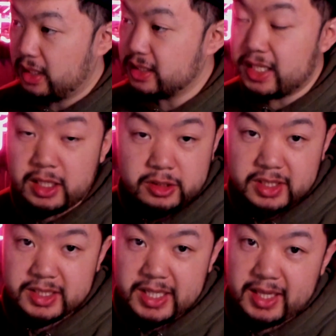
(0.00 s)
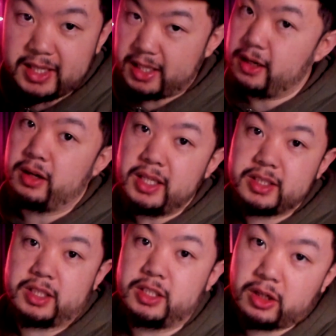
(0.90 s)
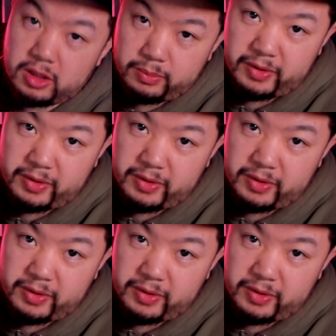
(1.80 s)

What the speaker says: It is not a stretch to say that they are easily tournament